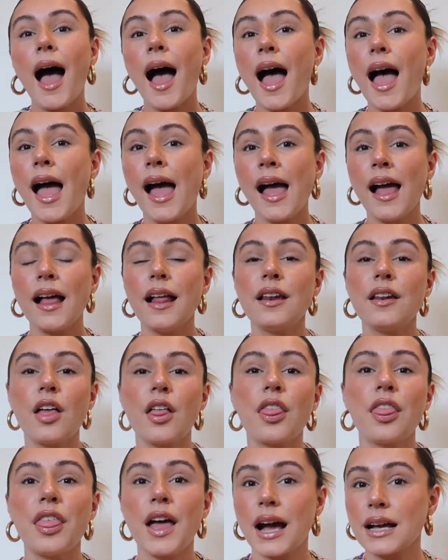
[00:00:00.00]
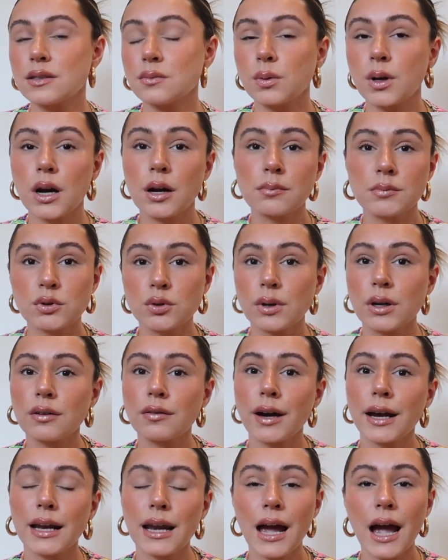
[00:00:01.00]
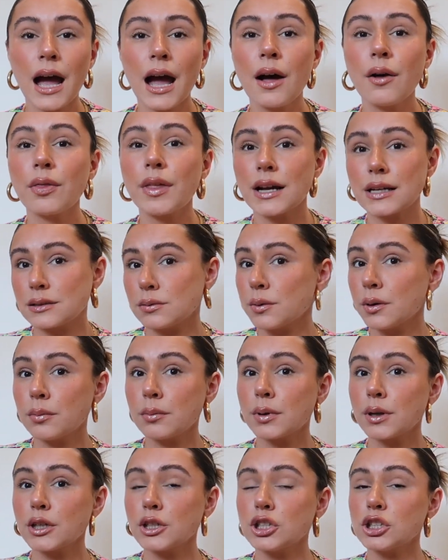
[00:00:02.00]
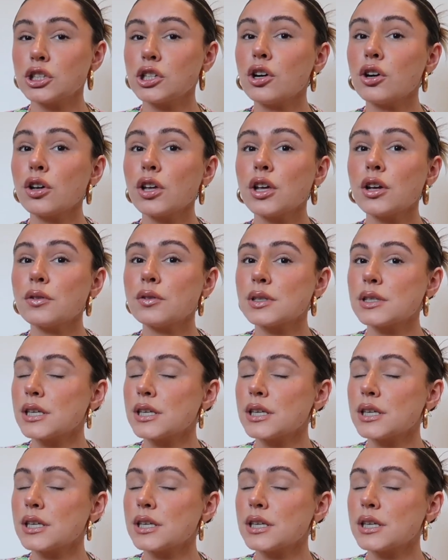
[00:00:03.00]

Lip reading: and that's what I'm doing right now. That's what I'm going to show you.